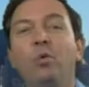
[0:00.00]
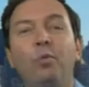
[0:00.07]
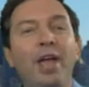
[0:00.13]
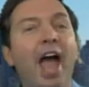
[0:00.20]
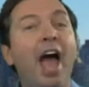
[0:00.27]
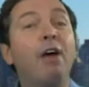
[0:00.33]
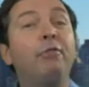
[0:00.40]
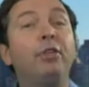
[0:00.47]

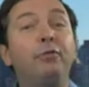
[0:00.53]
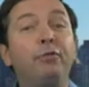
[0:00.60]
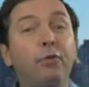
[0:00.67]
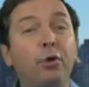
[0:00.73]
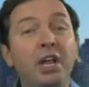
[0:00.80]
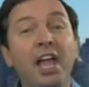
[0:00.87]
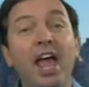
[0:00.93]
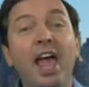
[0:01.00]
We have the
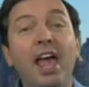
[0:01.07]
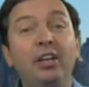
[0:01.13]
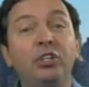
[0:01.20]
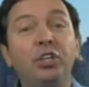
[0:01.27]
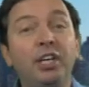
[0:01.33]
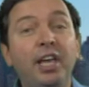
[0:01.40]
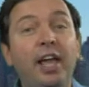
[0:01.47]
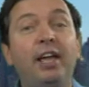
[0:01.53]
free
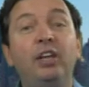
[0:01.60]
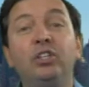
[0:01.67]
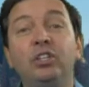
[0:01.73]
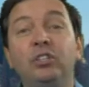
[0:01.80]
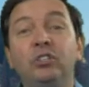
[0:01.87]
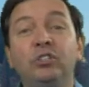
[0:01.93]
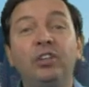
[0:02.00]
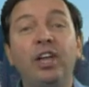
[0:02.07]

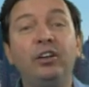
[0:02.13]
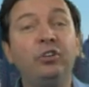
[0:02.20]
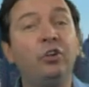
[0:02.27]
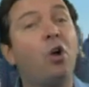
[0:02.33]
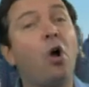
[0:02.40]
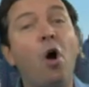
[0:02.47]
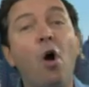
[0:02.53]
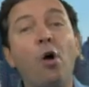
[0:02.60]
education
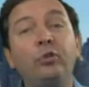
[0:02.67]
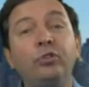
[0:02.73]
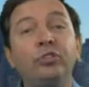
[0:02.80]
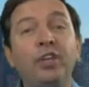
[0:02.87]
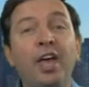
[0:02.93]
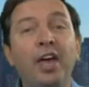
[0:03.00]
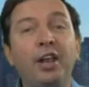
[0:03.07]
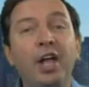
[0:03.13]
center all
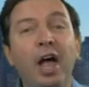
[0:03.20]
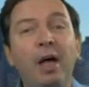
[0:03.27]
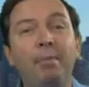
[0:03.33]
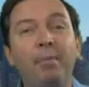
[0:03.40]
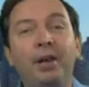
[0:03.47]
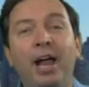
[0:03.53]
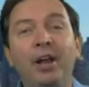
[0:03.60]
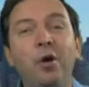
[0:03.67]
set
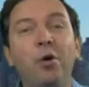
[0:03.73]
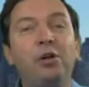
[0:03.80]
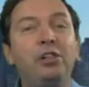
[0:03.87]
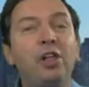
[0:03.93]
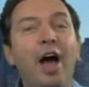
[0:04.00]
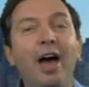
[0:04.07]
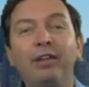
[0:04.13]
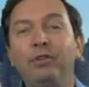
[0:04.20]
up, and I know
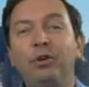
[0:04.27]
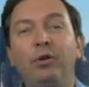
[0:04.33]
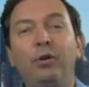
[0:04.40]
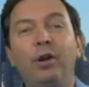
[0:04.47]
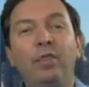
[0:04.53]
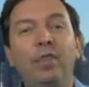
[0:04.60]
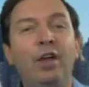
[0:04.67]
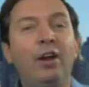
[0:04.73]
a lot of you
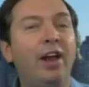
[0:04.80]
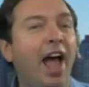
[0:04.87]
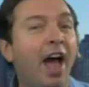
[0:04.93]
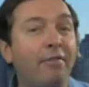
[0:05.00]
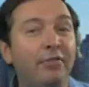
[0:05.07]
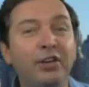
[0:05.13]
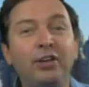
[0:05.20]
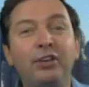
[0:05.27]
are in there
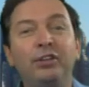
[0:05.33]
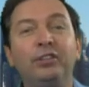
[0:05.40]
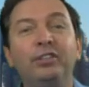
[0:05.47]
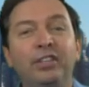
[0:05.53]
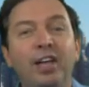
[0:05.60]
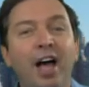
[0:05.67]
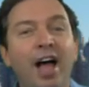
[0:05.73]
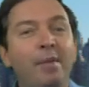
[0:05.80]
having a
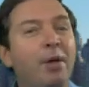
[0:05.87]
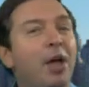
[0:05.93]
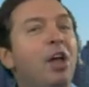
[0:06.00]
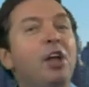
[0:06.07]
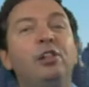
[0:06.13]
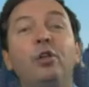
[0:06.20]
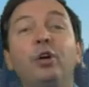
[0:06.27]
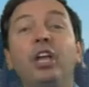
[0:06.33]
good time
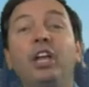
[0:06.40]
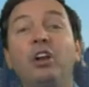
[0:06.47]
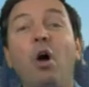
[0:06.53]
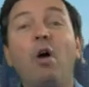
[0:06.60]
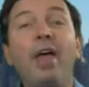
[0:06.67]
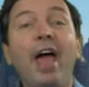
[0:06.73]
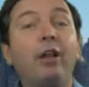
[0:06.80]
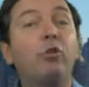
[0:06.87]
looking at
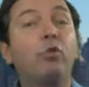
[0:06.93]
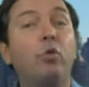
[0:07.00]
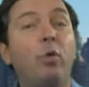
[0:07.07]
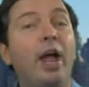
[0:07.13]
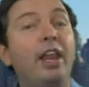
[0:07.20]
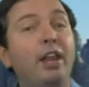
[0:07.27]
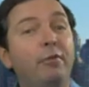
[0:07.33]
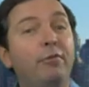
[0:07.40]
all that
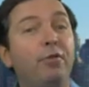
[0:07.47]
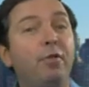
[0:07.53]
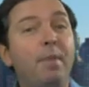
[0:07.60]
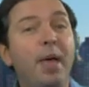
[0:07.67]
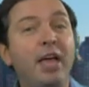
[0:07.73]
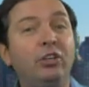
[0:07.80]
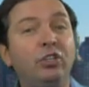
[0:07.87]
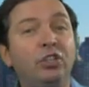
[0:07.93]
great
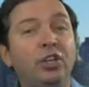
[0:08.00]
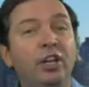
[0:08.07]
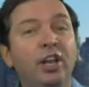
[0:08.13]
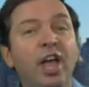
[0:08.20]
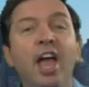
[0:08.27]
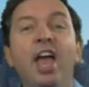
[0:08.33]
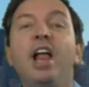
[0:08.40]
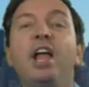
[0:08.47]
information.